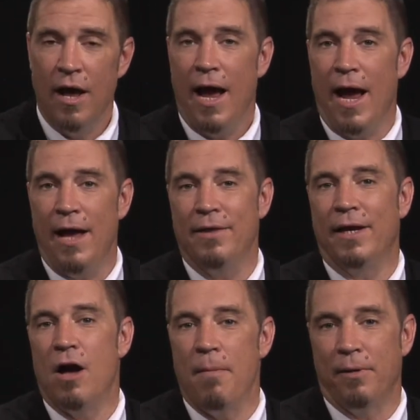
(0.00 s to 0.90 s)
and they
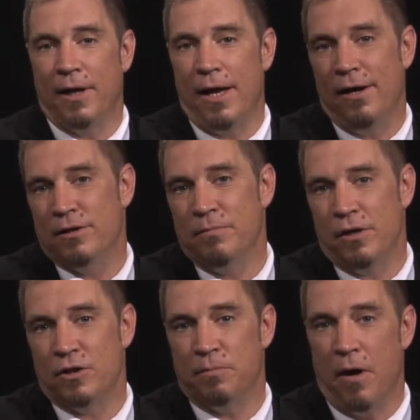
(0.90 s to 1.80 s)
complicate it as
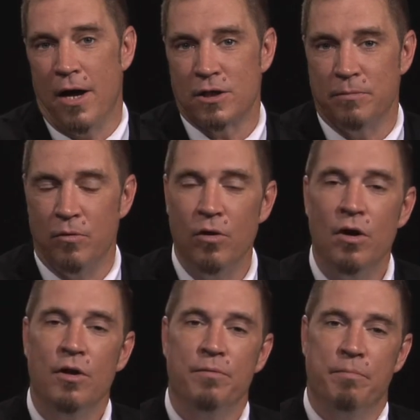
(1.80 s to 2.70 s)
much as possible,
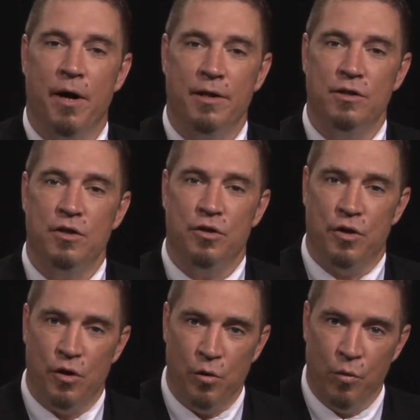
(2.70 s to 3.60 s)
but
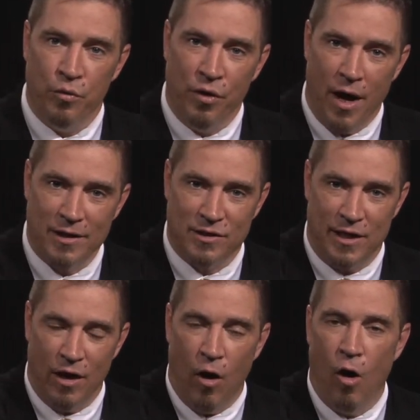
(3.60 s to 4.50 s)
you will not
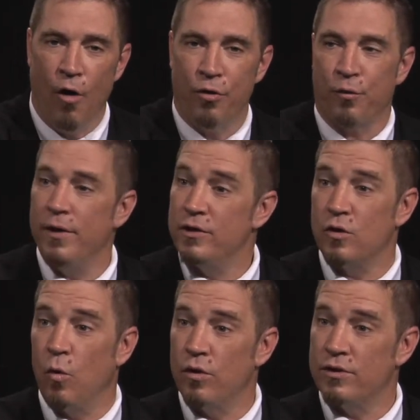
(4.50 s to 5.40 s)
see all three
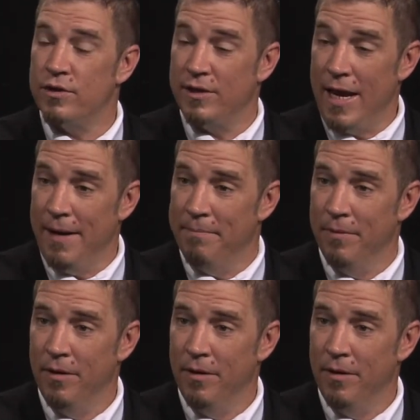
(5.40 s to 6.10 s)
scores the same